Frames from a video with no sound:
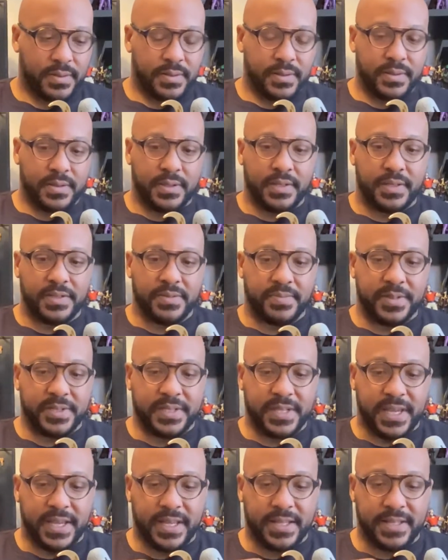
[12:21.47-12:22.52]
And these
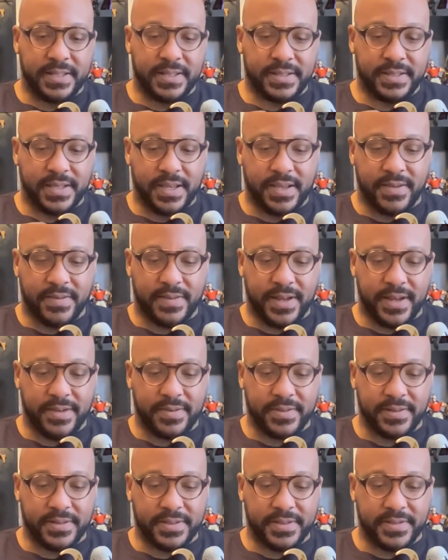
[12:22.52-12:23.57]
batons have
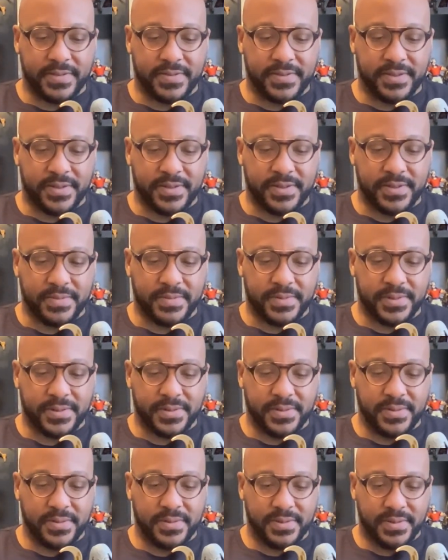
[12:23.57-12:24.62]
hieroglyphs on them
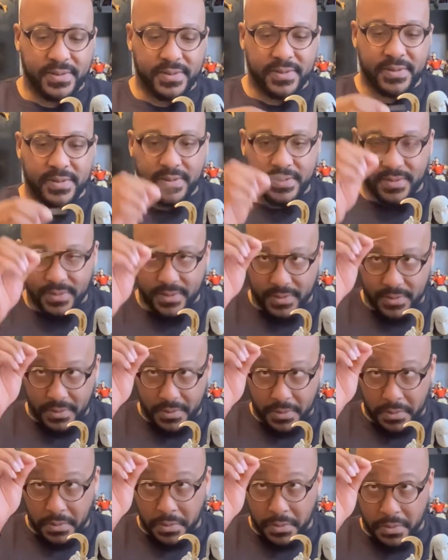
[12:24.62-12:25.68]
too.
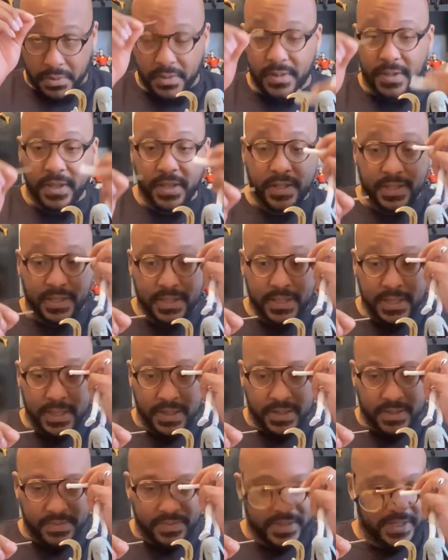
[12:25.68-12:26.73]
I have to take
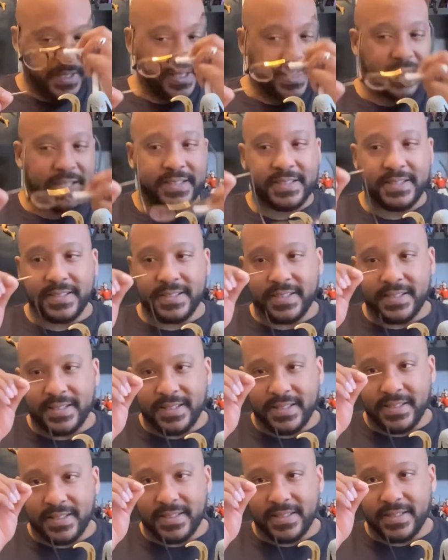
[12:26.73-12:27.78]
off my glasses to see
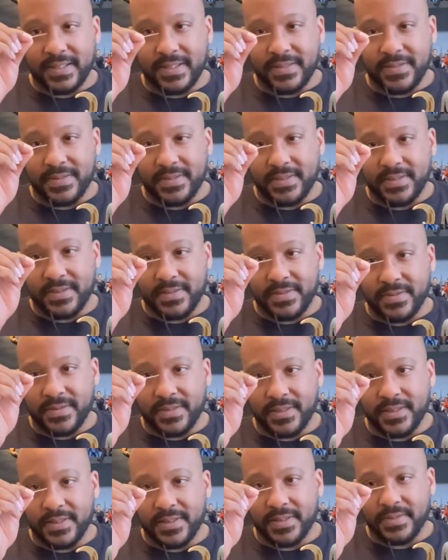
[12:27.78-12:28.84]
this stuff. It's
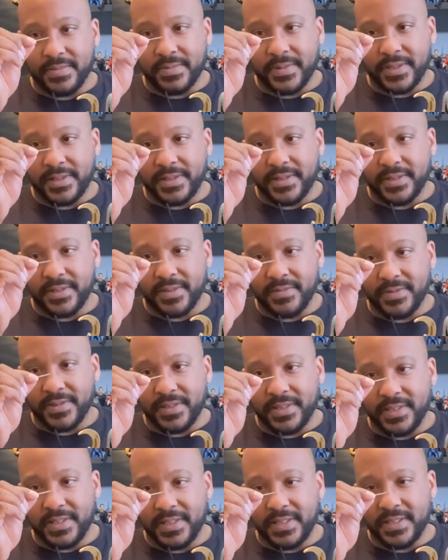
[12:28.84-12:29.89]
really small,
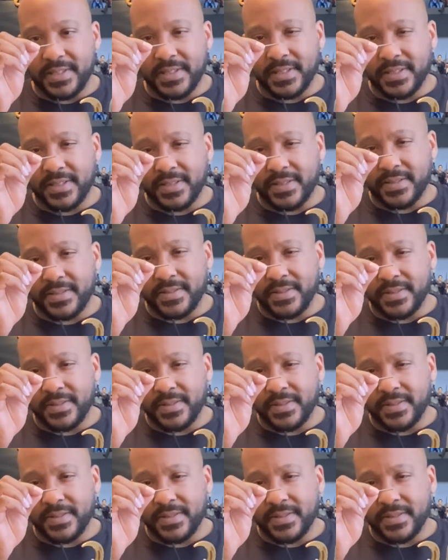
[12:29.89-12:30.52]
really detailed.